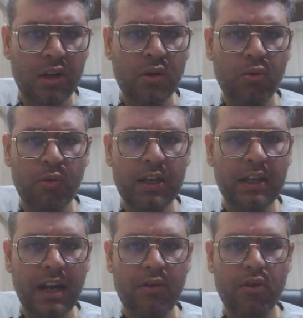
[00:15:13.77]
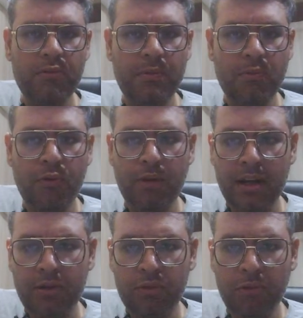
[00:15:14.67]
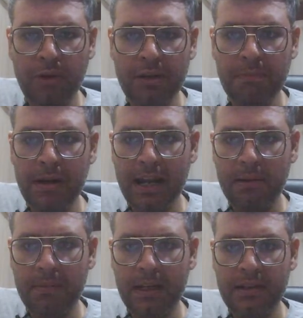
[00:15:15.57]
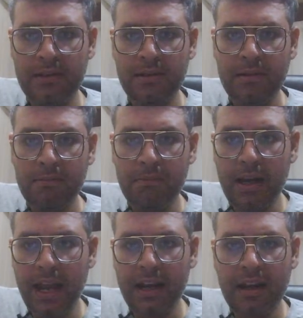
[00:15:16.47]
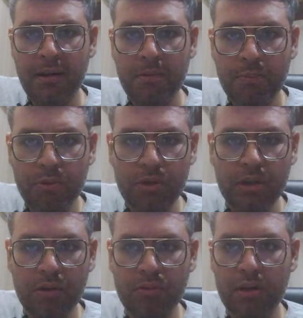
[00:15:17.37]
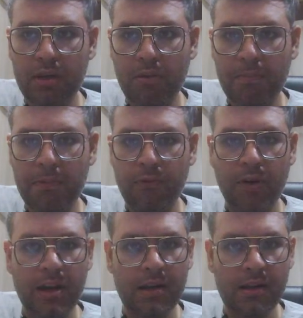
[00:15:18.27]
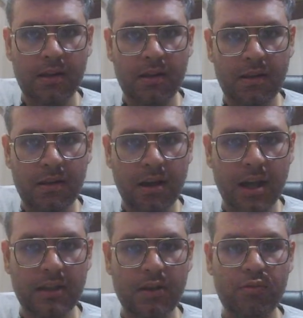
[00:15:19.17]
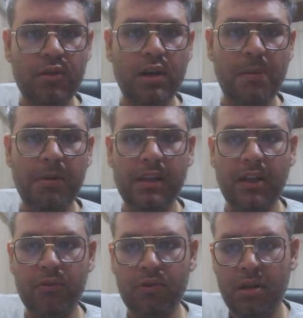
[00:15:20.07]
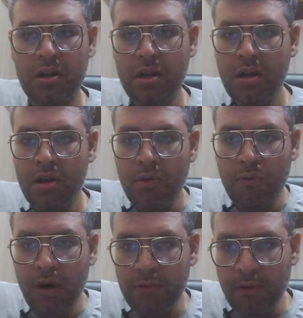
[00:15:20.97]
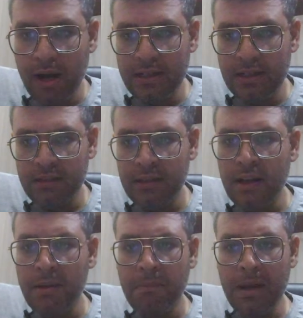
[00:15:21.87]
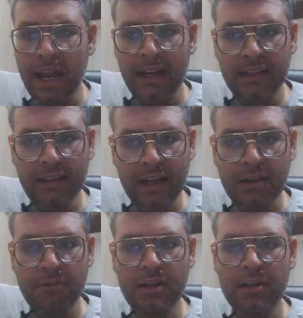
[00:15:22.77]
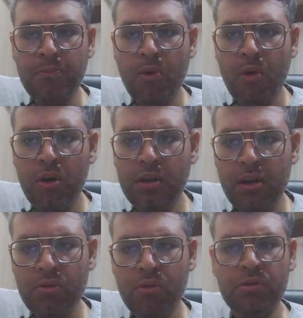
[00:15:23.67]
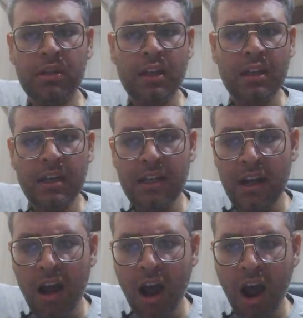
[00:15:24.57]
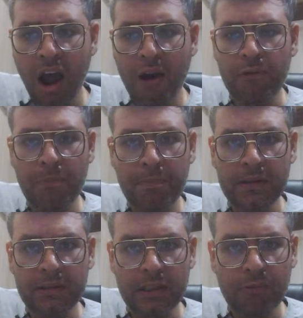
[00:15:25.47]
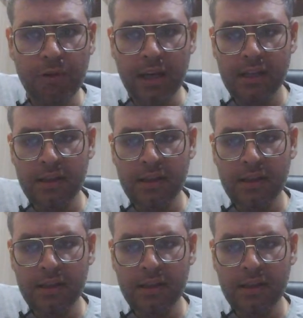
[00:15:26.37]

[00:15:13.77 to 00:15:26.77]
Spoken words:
queen cannot be moved here. So what black played? Black put the rook in open file. Other rook, double the rook. What white did? Black has activated both the rooks in half open c file.